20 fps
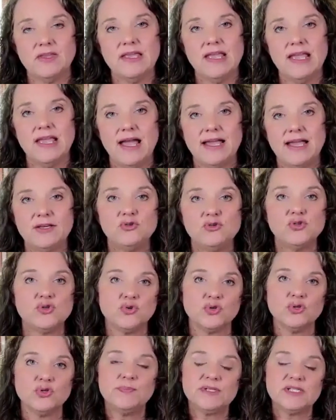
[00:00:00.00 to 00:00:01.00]
I use
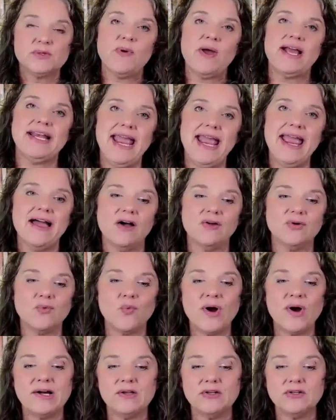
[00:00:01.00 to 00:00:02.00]
group as my noun.
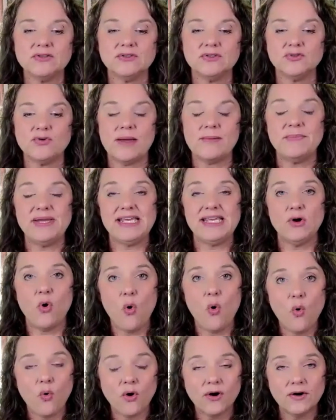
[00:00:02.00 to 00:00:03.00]
Well, do I mean
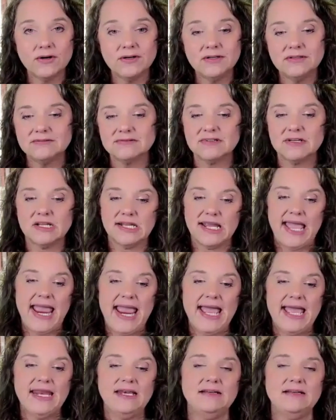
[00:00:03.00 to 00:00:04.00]
horde,
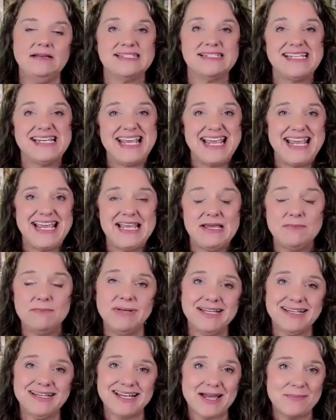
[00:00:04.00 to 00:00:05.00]
clan,
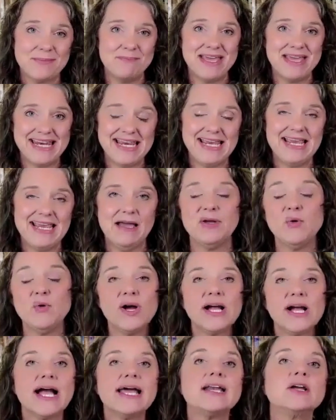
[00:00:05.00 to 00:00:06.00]
team, committee? I mean,
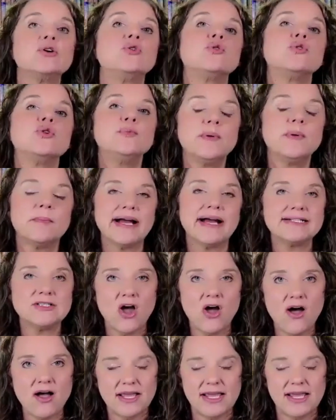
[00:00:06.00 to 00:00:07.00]
what kind of group am I
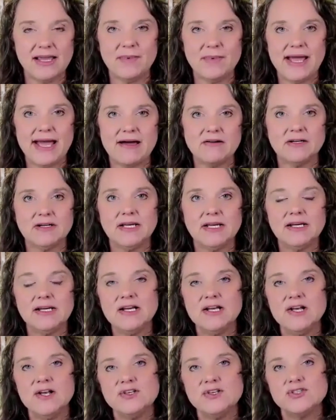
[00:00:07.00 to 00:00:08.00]
talking about?
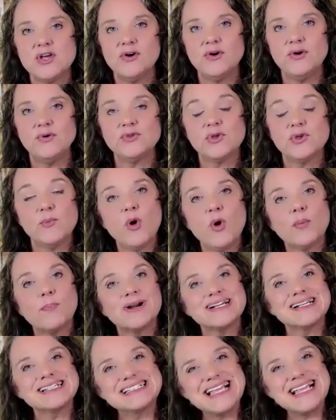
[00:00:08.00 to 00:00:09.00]
So the more
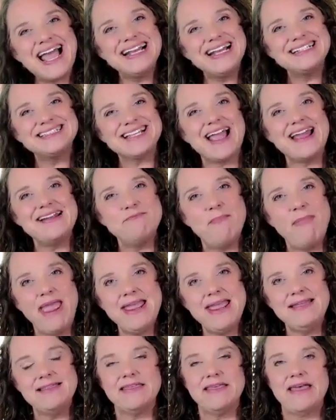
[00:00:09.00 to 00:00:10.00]
precise I
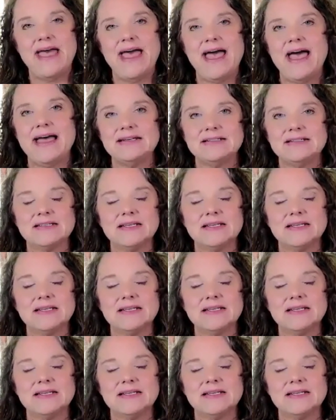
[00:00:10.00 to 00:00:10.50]
make that,